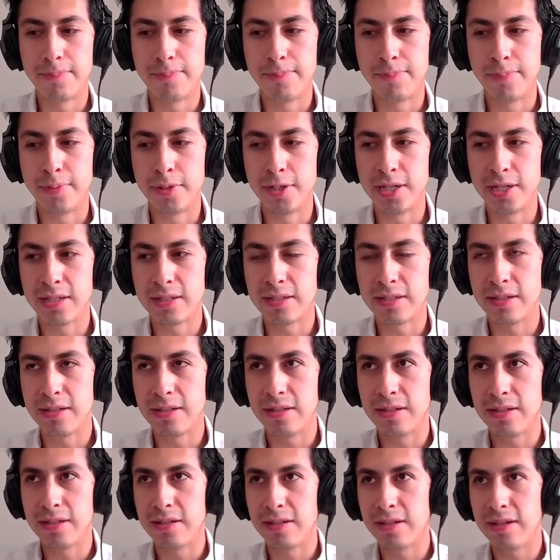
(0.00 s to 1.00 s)
But
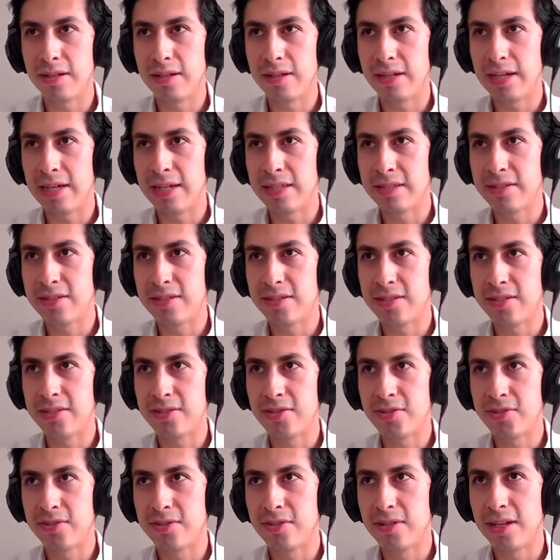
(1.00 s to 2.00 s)
it
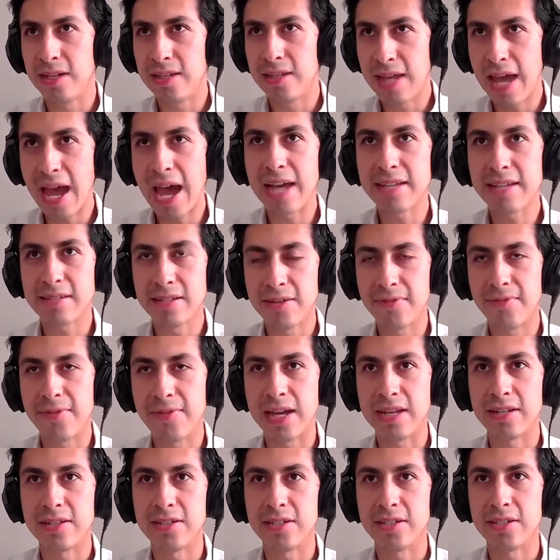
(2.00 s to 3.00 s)
has an
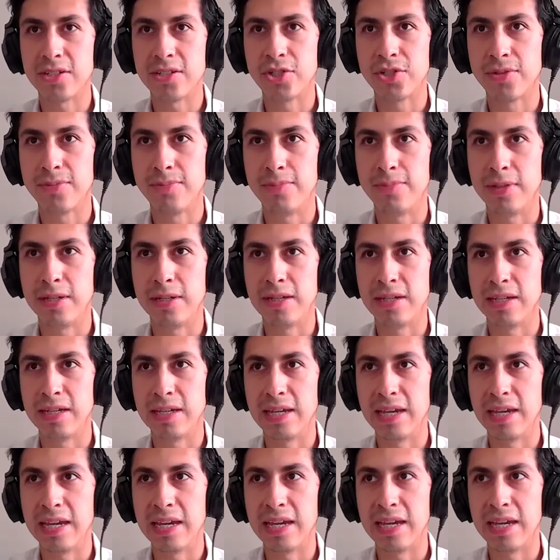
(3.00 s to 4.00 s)
advantage being
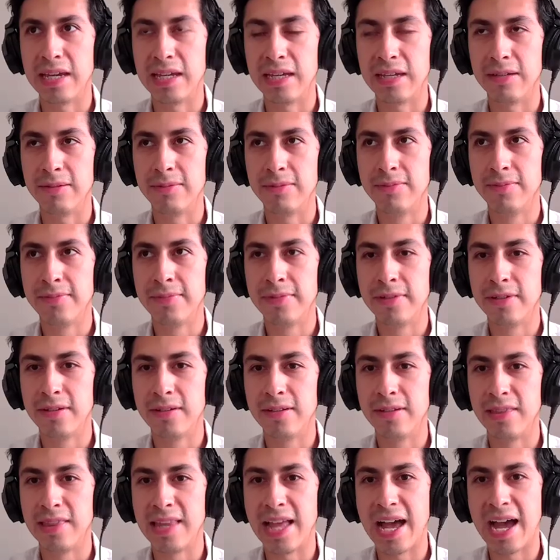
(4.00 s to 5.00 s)
a
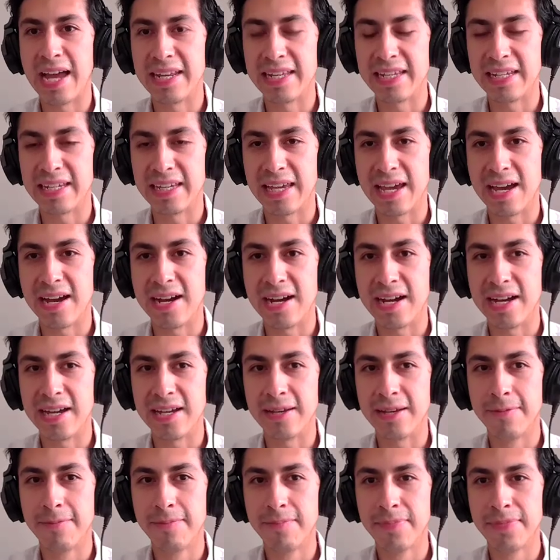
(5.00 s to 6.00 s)
Latin
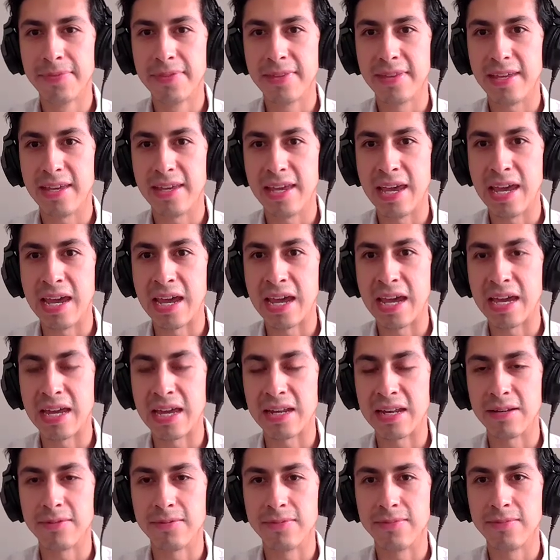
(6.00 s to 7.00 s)
guy
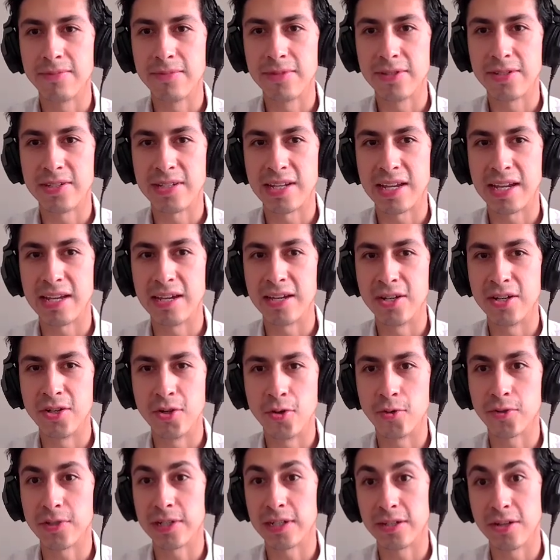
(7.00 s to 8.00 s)
in say a
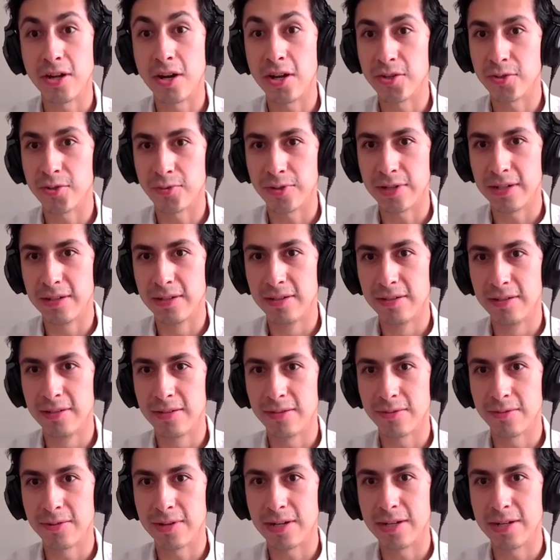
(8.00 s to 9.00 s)
Nordic country,
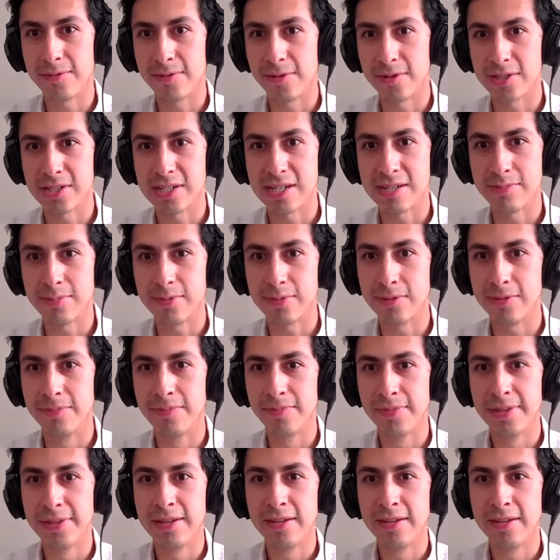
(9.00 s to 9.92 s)
right? For example.